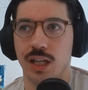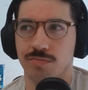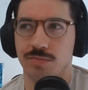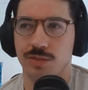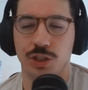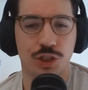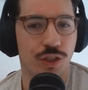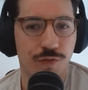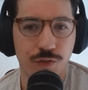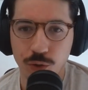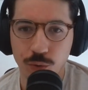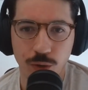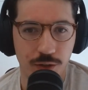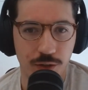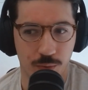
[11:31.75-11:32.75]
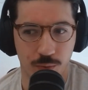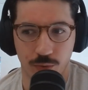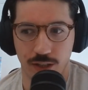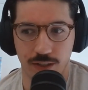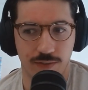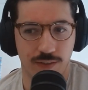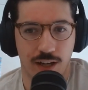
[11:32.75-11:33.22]
There's a few other
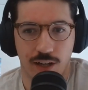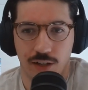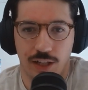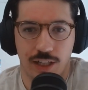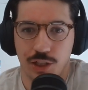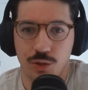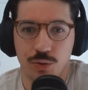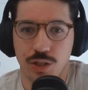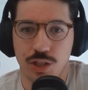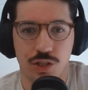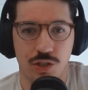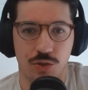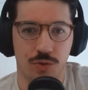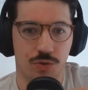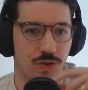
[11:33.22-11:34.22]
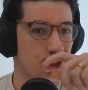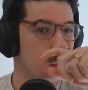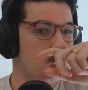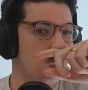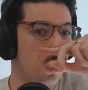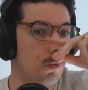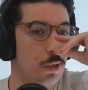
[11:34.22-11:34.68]
ones that are like you can use. There's
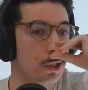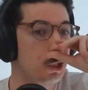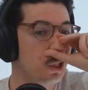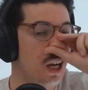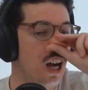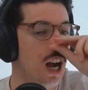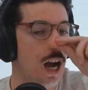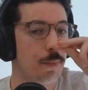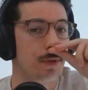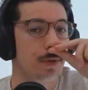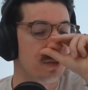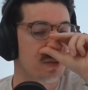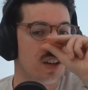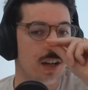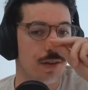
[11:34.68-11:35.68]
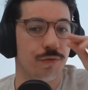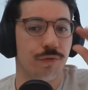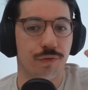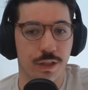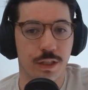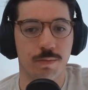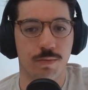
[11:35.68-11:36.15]
so much copyright
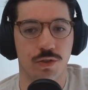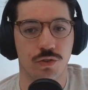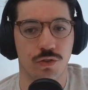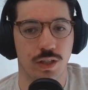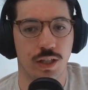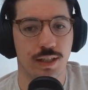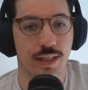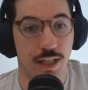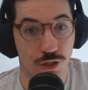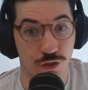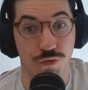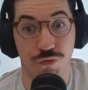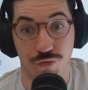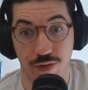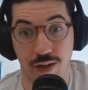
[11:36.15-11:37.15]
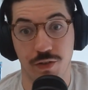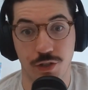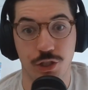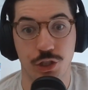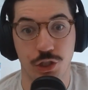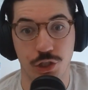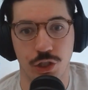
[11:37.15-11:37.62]
free music that's
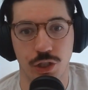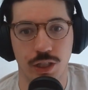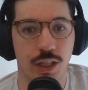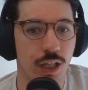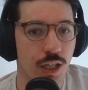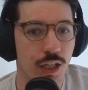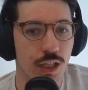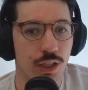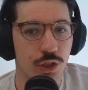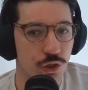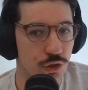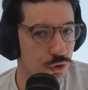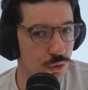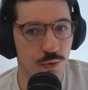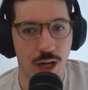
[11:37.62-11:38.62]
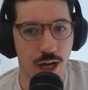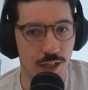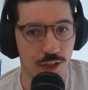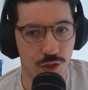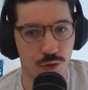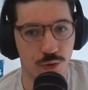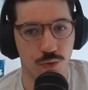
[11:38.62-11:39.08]
very good. Do
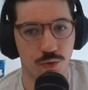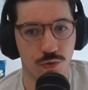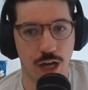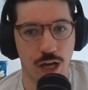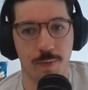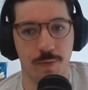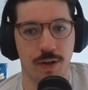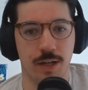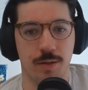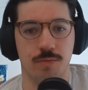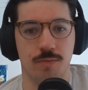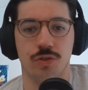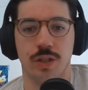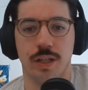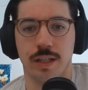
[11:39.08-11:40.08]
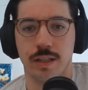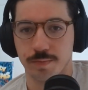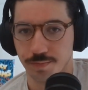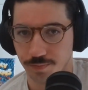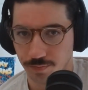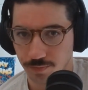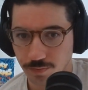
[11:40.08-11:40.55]
not use copyrighted music.
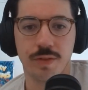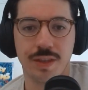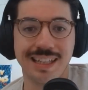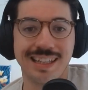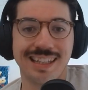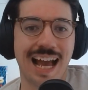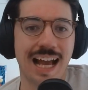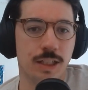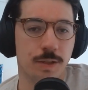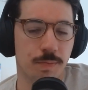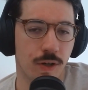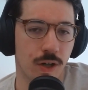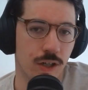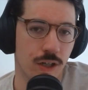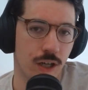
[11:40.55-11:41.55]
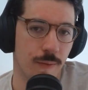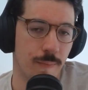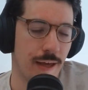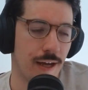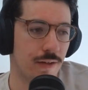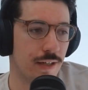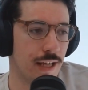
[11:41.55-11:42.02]
The last part
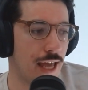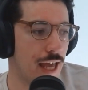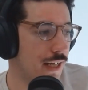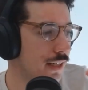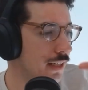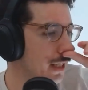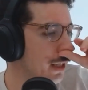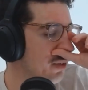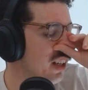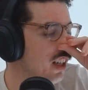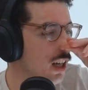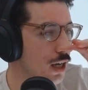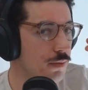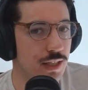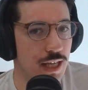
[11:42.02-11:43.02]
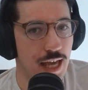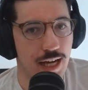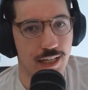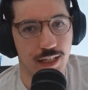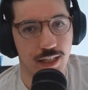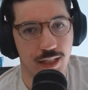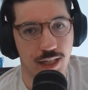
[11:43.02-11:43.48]
about editing when it comes to
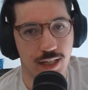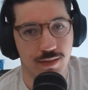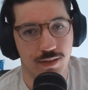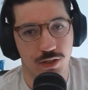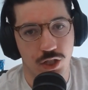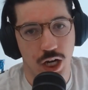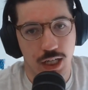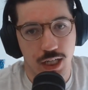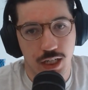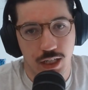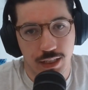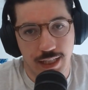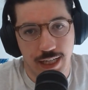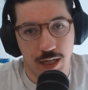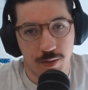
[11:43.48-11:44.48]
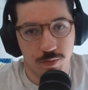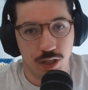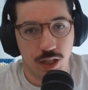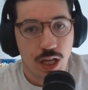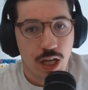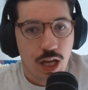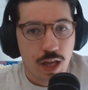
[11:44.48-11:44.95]
editing is the talking on camera.